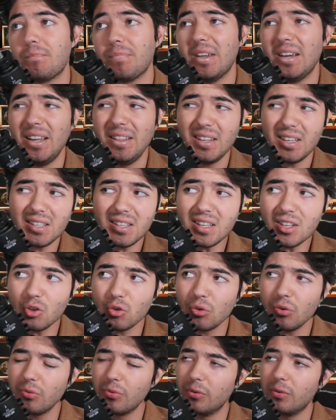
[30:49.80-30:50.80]
And that's not
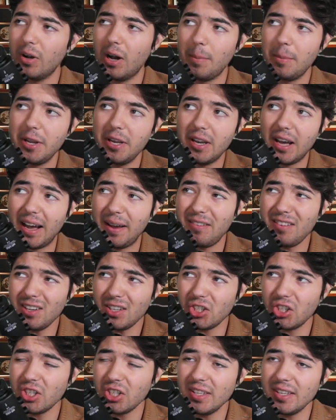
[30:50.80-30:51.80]
true. I mean, I've
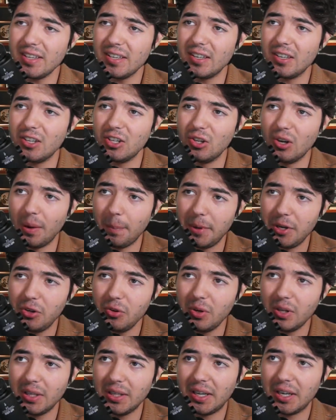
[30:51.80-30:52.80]
actually, I've been
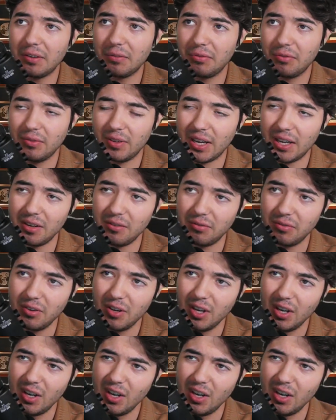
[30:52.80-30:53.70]
doing a lot of kind of